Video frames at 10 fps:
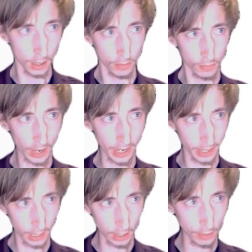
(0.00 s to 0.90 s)
Right
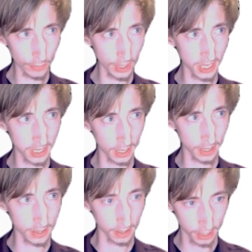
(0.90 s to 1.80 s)
now, we just
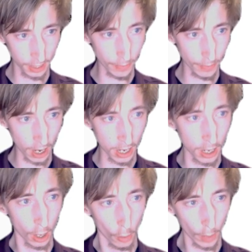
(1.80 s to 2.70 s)
keep on
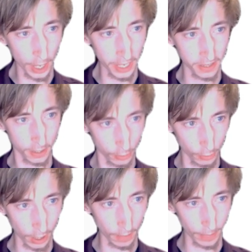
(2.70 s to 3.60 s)
what is going
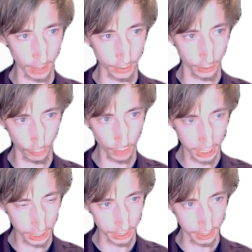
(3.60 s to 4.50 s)
about the winter
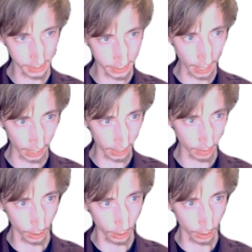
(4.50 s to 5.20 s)
side.